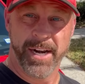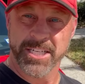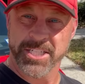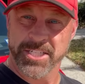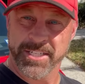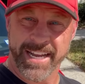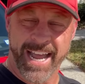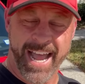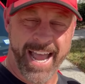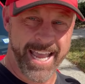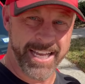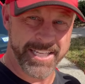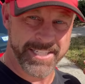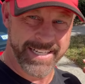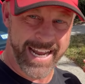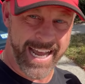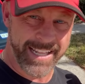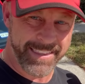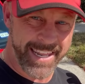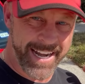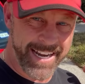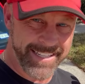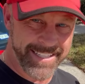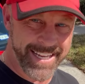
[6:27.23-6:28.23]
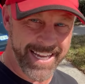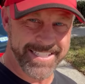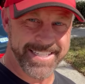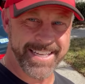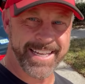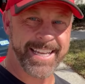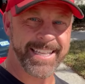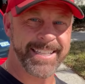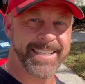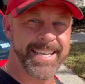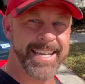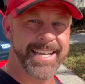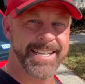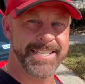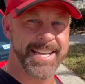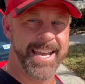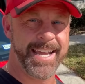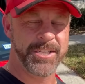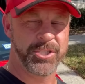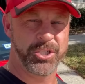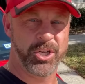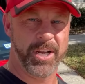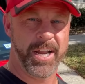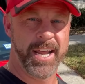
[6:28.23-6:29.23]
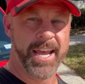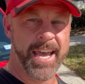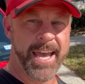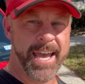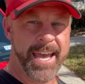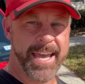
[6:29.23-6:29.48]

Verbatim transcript: It's not that it doesn't get the attention,